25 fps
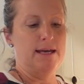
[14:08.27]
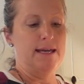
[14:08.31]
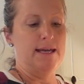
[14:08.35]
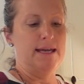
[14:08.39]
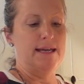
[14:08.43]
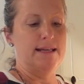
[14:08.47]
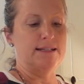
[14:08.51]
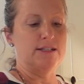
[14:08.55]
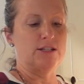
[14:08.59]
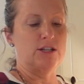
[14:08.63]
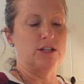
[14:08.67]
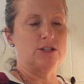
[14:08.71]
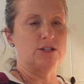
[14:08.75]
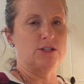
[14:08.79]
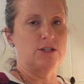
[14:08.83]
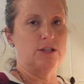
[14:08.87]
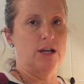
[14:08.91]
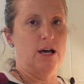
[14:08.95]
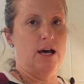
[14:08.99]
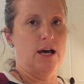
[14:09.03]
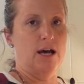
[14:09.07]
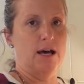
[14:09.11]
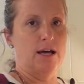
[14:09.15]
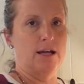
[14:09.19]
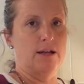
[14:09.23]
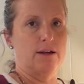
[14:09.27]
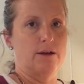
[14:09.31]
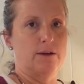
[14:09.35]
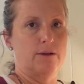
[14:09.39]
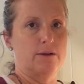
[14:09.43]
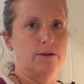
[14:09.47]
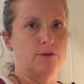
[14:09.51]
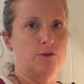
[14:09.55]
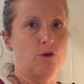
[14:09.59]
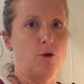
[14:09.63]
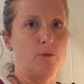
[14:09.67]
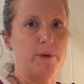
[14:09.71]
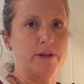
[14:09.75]
It's
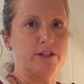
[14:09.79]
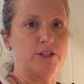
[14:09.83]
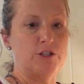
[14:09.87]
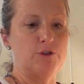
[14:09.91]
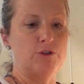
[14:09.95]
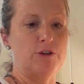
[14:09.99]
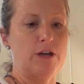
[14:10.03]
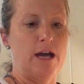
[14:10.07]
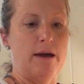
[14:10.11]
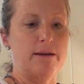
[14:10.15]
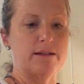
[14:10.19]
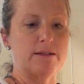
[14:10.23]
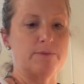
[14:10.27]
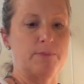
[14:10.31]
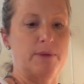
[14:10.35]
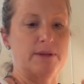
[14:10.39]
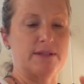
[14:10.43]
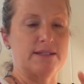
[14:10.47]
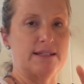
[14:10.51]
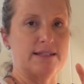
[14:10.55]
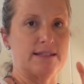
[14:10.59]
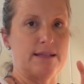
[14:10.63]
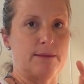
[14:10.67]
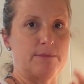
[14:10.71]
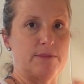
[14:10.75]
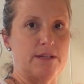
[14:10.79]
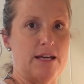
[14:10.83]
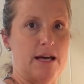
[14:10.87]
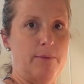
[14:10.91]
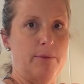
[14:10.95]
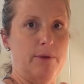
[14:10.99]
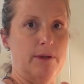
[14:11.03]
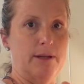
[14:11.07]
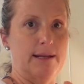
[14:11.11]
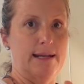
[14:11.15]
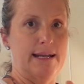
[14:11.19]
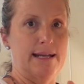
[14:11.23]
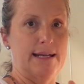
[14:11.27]
normally 2 cups, but since I'm
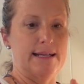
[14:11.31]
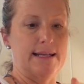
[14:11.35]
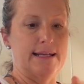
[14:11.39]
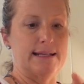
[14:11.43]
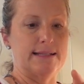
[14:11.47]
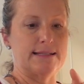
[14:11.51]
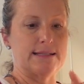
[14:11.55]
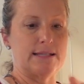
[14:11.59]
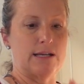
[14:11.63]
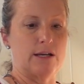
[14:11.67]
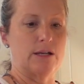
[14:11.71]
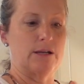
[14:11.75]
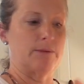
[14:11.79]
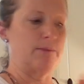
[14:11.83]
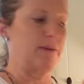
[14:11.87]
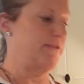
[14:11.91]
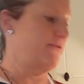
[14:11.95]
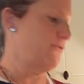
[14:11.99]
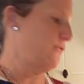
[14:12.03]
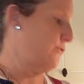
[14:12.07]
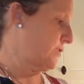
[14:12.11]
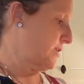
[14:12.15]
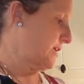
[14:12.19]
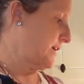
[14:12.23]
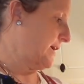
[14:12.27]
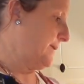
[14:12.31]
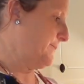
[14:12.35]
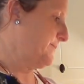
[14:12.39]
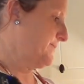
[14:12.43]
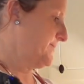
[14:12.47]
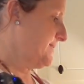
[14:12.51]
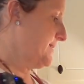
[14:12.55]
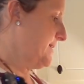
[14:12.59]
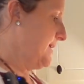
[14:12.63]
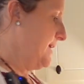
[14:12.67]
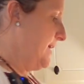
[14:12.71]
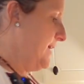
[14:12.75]
doubling it, it's going to be 4 cups.